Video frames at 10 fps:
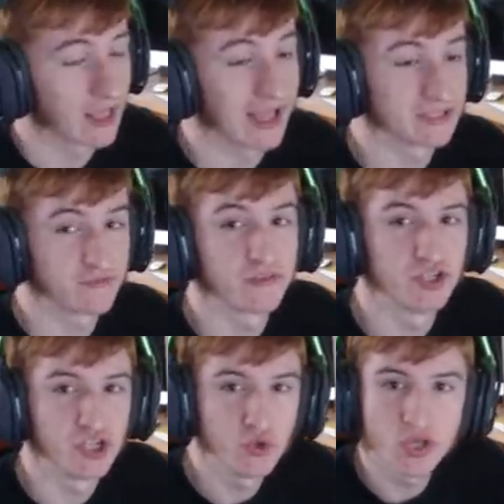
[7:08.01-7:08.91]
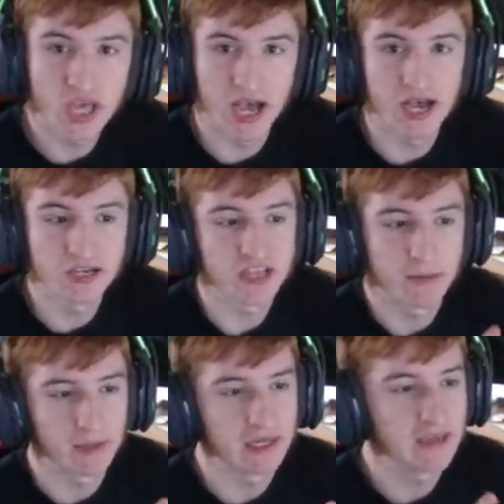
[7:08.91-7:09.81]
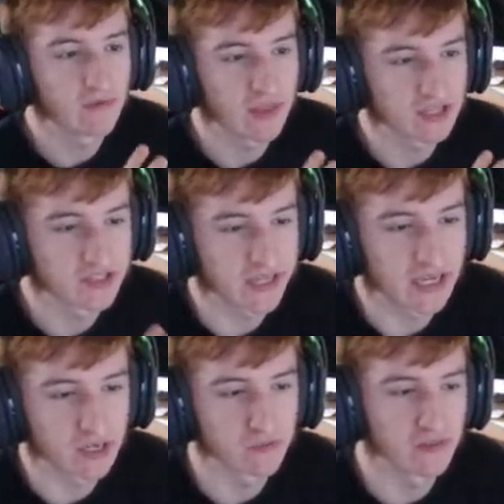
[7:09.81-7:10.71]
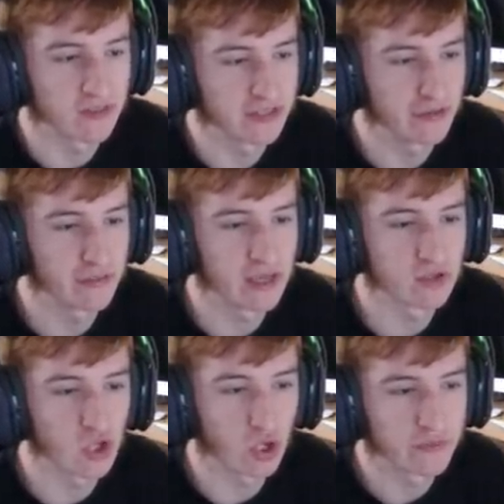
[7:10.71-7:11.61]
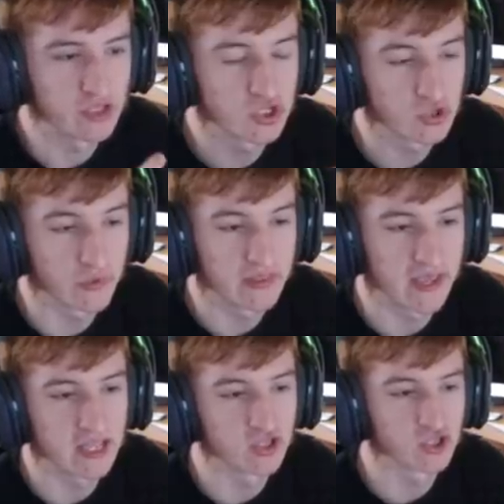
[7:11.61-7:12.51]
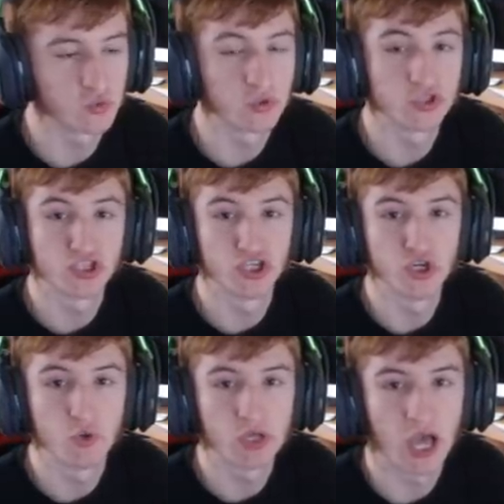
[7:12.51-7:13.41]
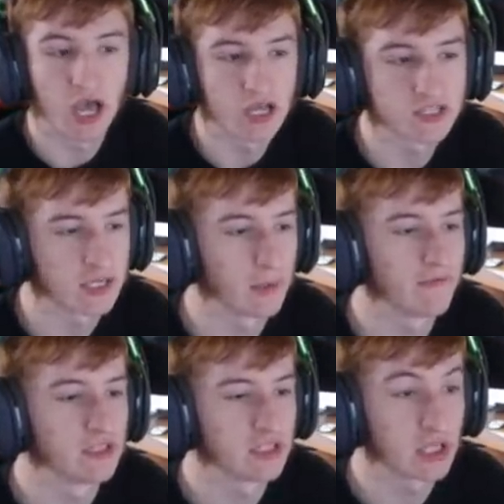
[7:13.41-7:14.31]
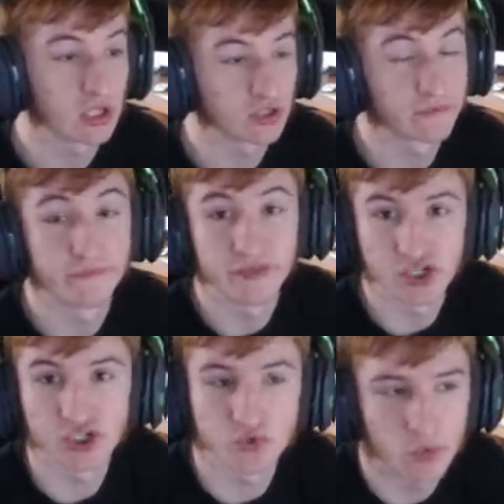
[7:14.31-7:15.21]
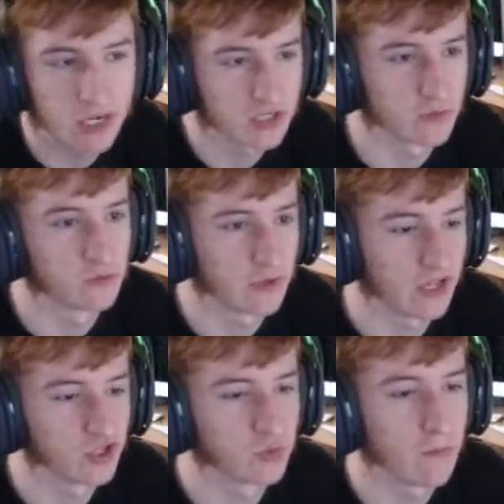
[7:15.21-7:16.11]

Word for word: As for the new cars, I believe that's it. I don't think there's anything else on this screen that hints towards the new cars. However, there's lots features-wise, which we'll get into in a